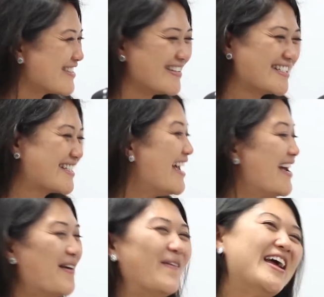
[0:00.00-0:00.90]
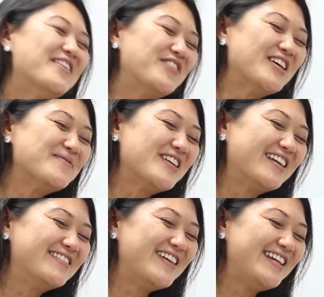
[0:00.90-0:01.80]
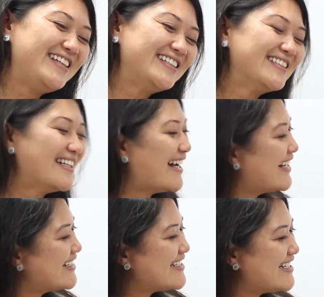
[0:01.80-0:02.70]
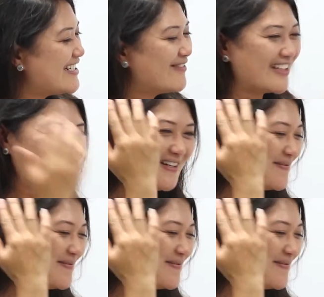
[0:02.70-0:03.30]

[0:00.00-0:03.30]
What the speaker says: so I just waited for her to put on her rain gear, and then I continued with